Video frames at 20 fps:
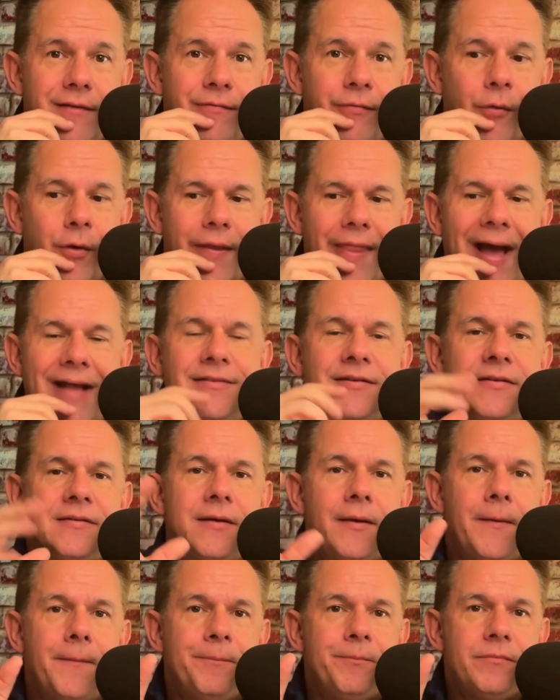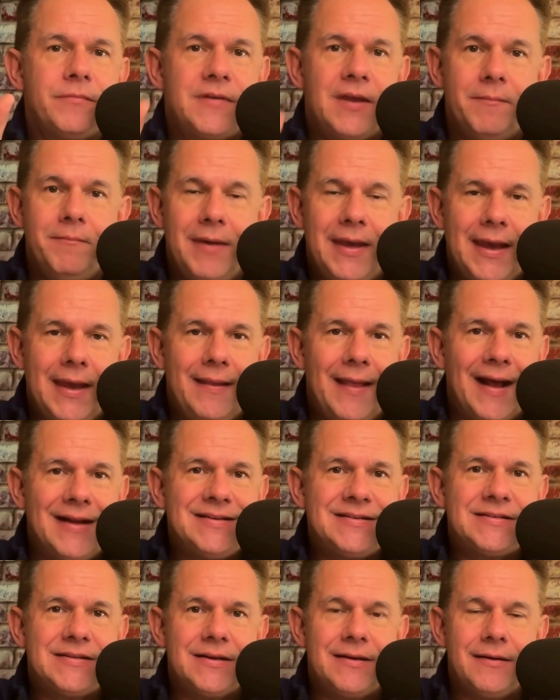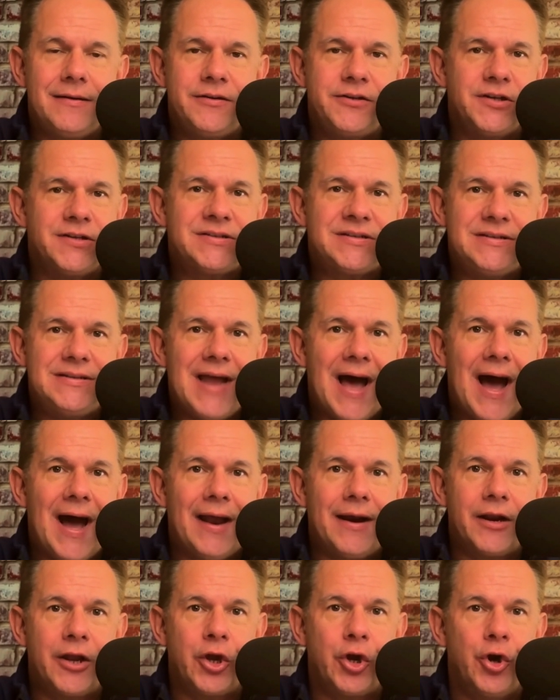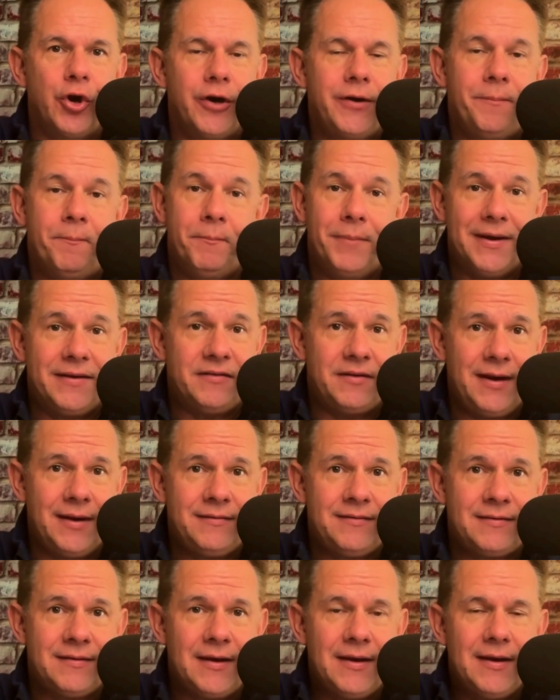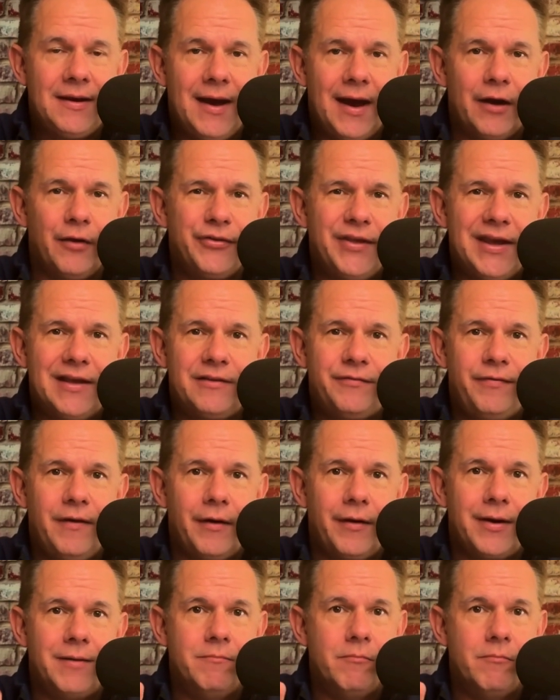for. To me, that's just not good business. I don't think it's very